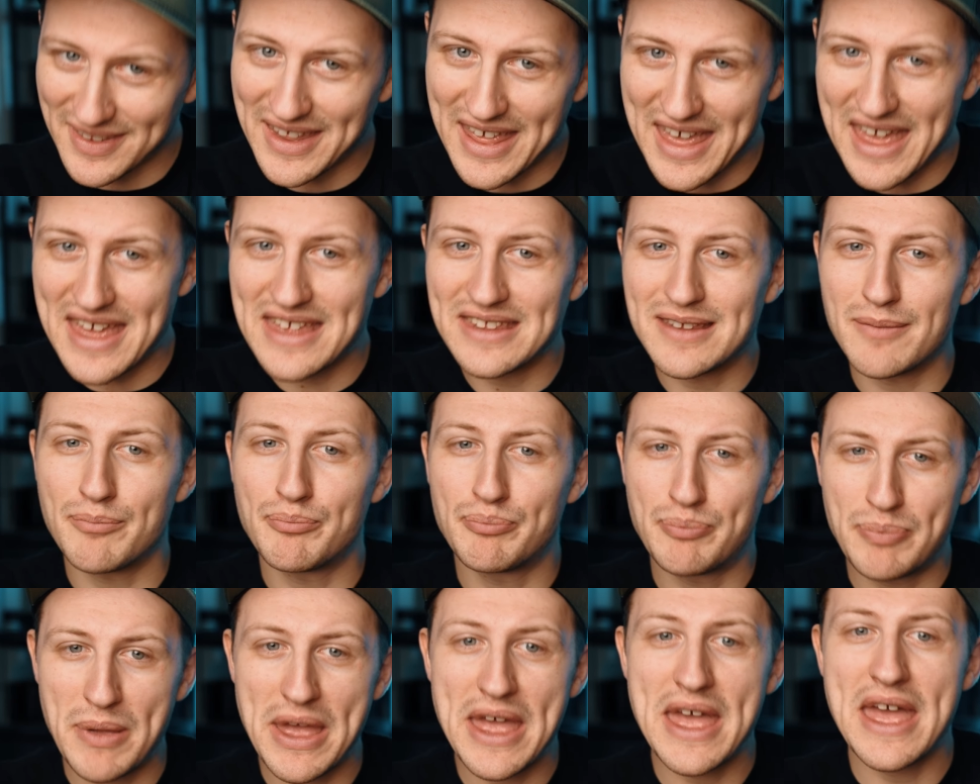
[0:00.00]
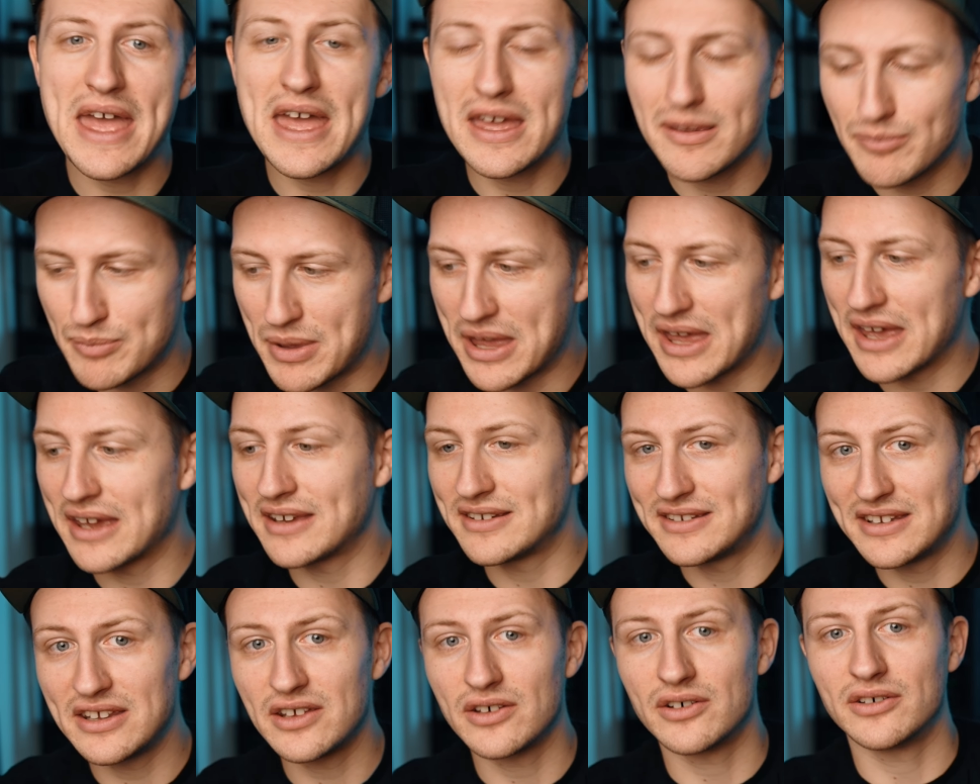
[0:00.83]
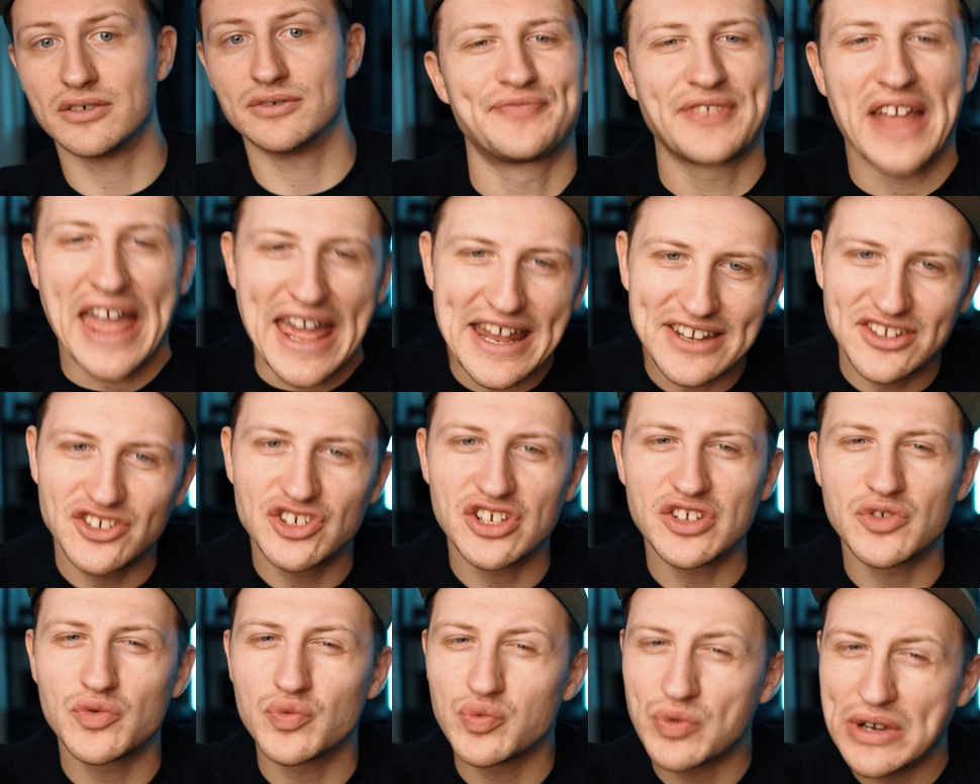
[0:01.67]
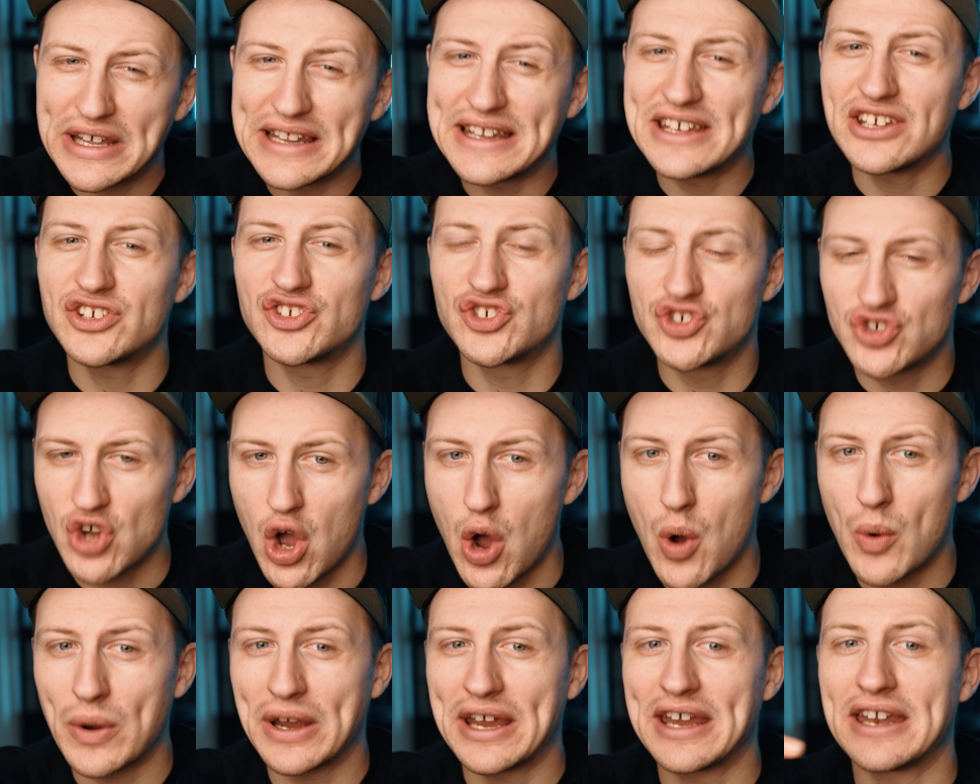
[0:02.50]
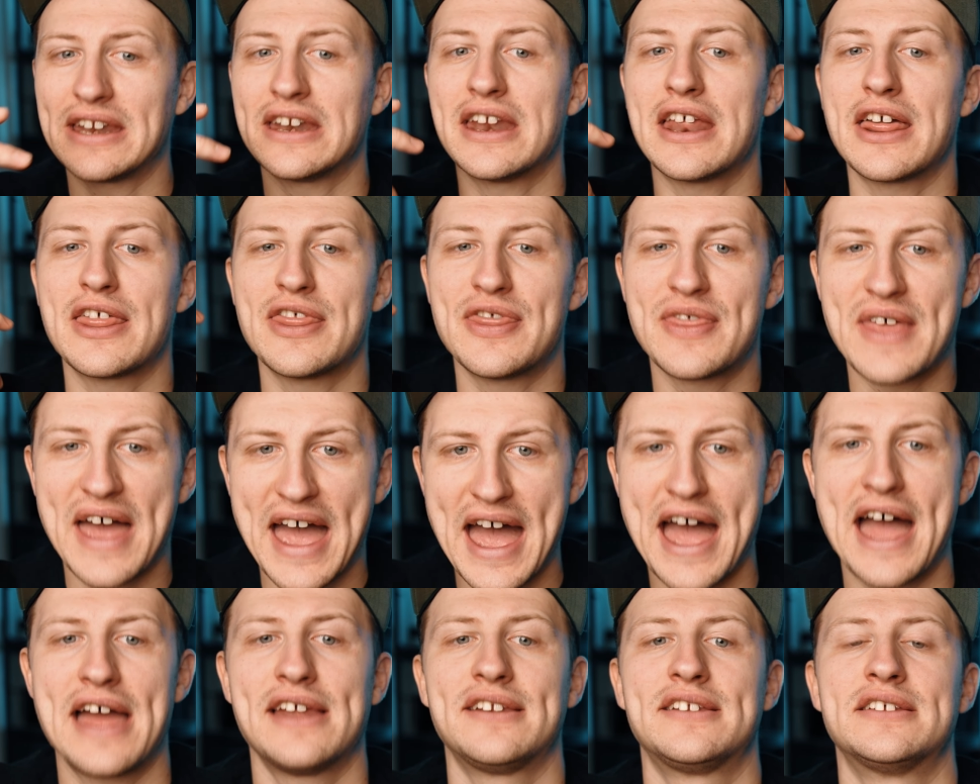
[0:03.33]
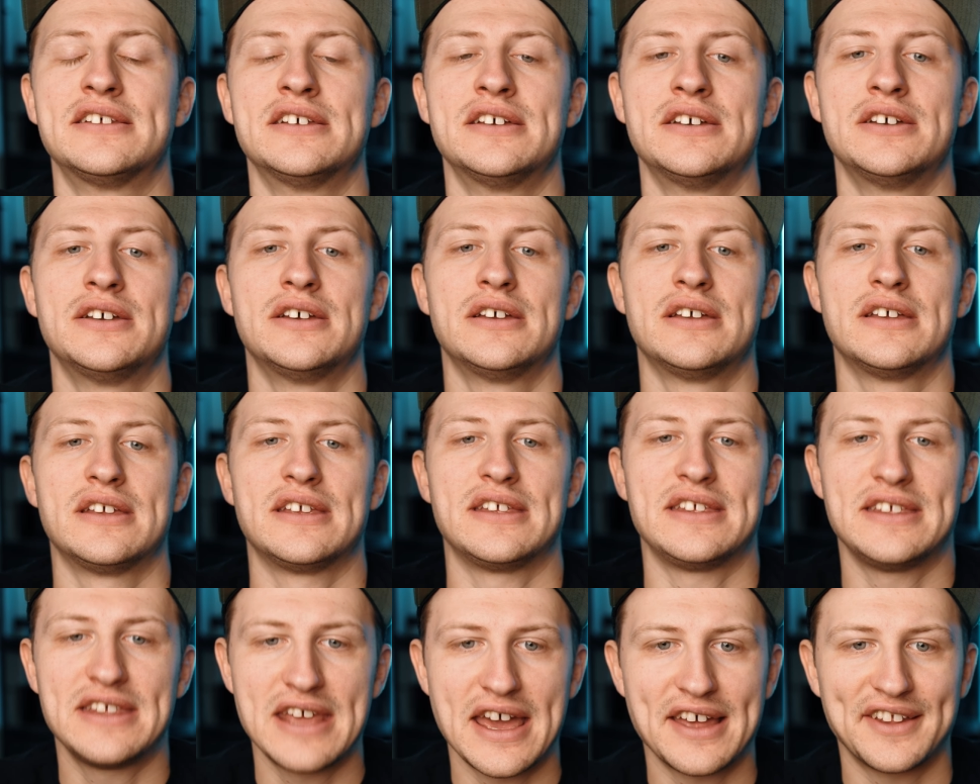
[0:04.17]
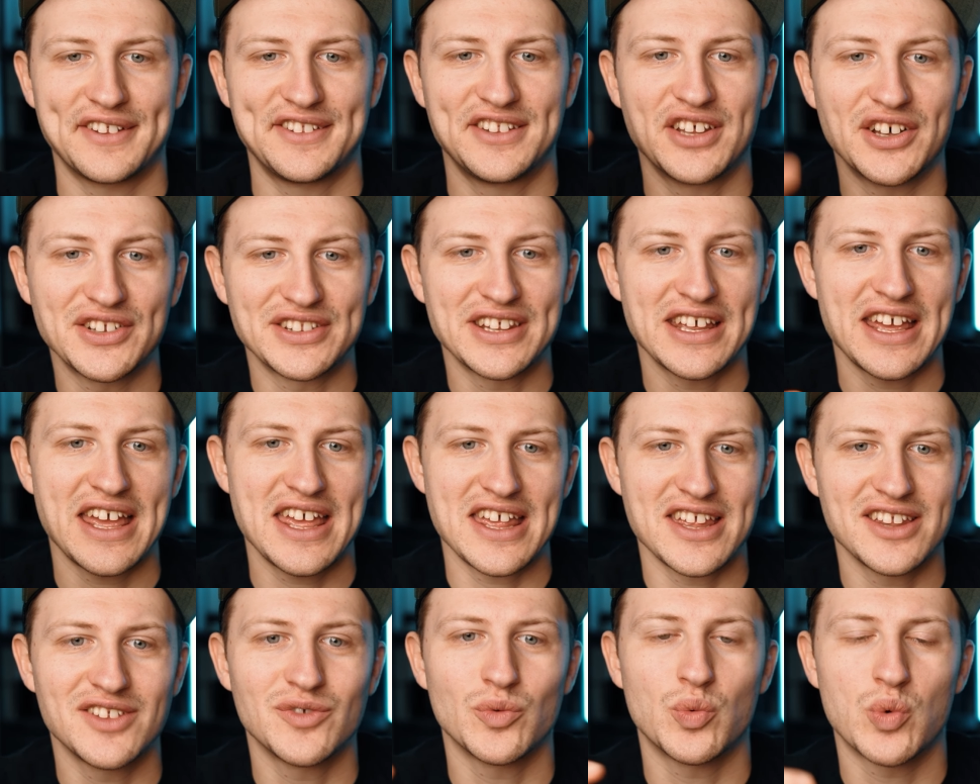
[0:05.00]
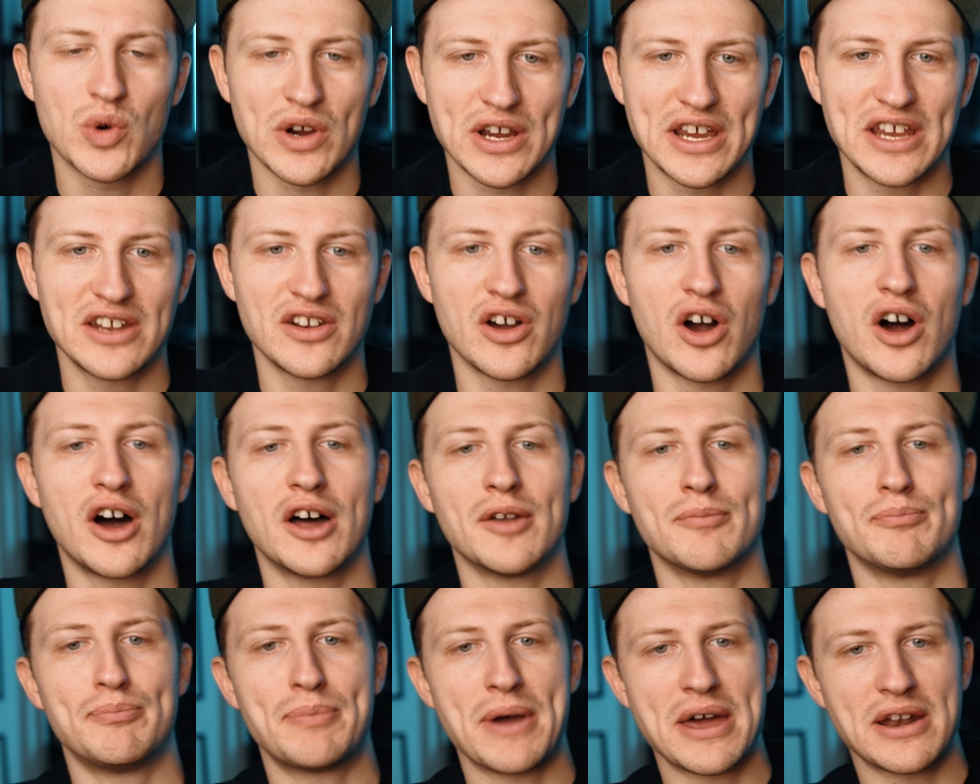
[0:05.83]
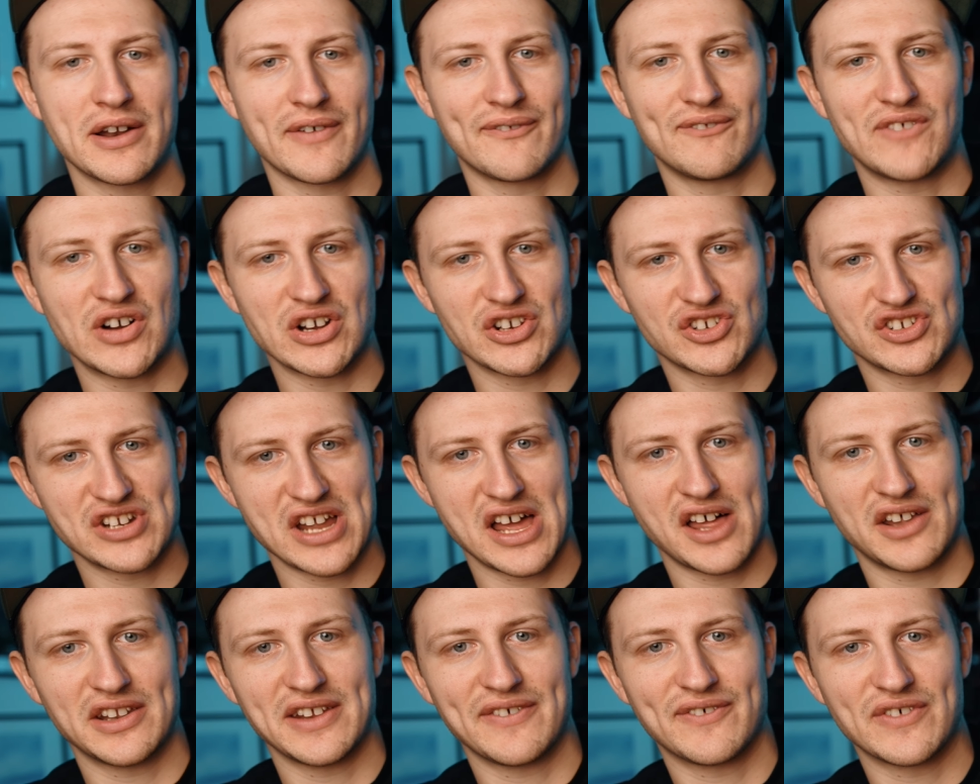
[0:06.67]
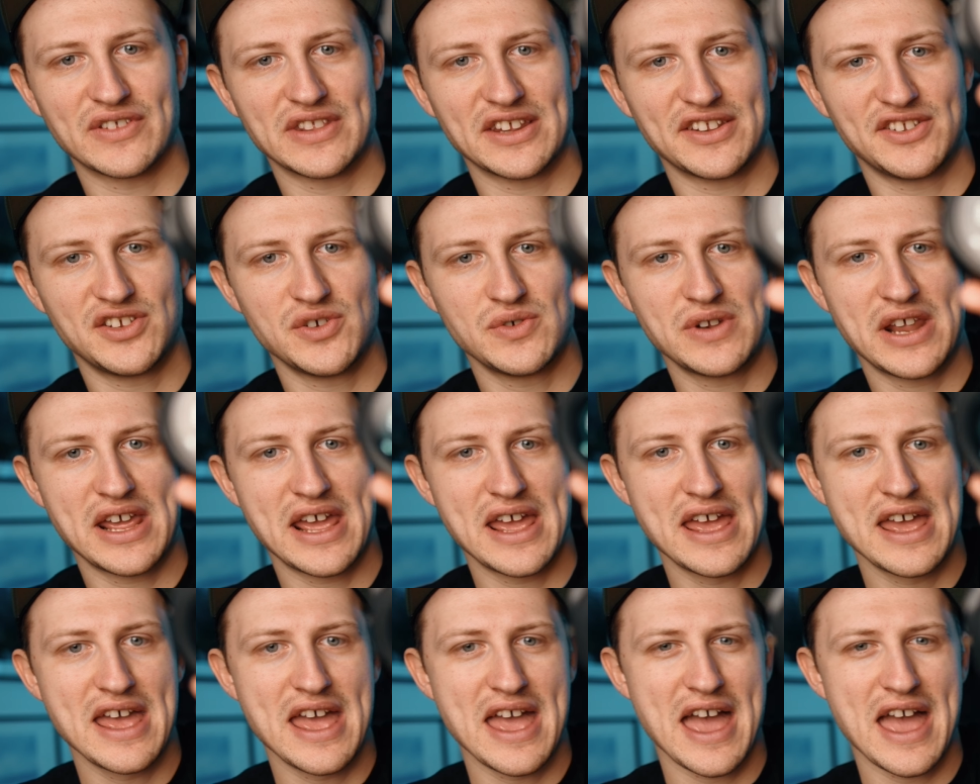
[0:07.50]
is a big, big deal. It's just really showing that yes, Tilta is working on better functionality for this unit.